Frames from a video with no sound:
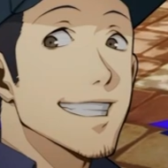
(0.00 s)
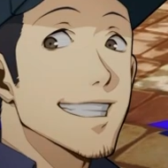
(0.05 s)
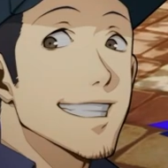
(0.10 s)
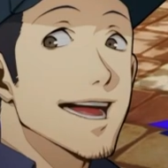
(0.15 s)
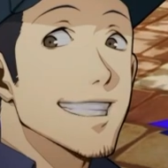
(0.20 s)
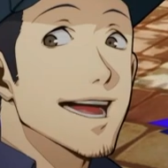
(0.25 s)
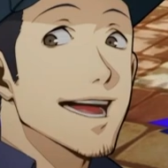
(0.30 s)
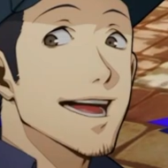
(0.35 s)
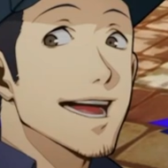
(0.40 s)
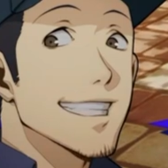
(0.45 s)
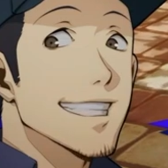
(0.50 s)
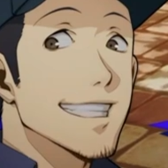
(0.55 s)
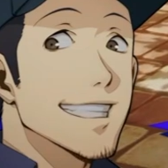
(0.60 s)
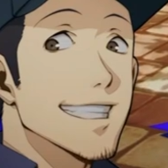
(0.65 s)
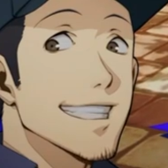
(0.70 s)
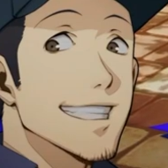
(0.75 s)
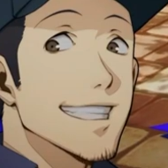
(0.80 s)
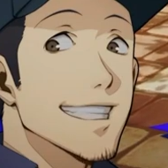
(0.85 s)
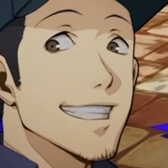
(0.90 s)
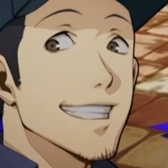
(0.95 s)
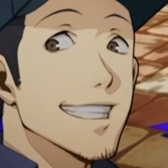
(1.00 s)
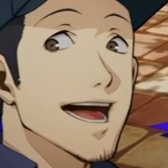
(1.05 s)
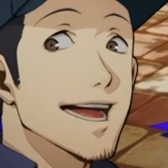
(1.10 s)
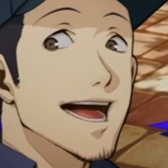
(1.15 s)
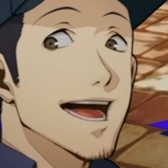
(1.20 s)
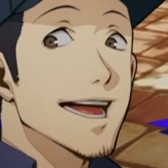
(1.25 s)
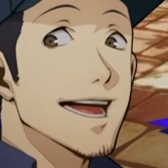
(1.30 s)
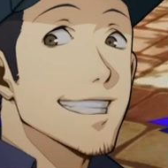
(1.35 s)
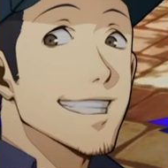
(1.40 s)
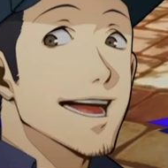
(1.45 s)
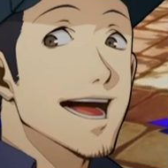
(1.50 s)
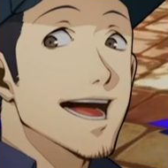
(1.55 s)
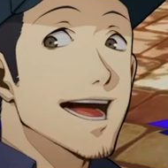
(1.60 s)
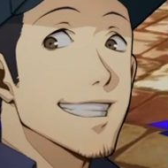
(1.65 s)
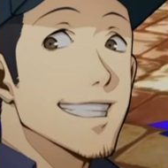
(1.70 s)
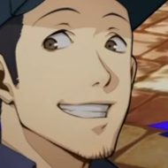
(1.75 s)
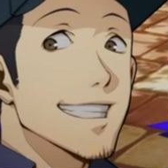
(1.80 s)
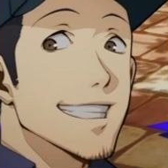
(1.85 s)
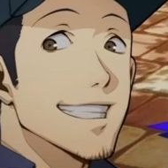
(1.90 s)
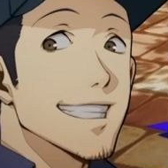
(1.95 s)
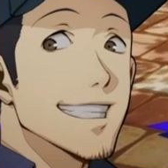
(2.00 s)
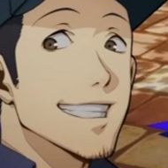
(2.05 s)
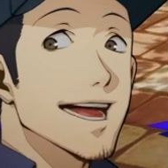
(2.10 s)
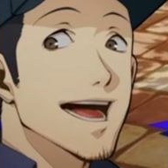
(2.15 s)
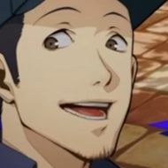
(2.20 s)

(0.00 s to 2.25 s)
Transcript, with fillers: Man, take a look at that. I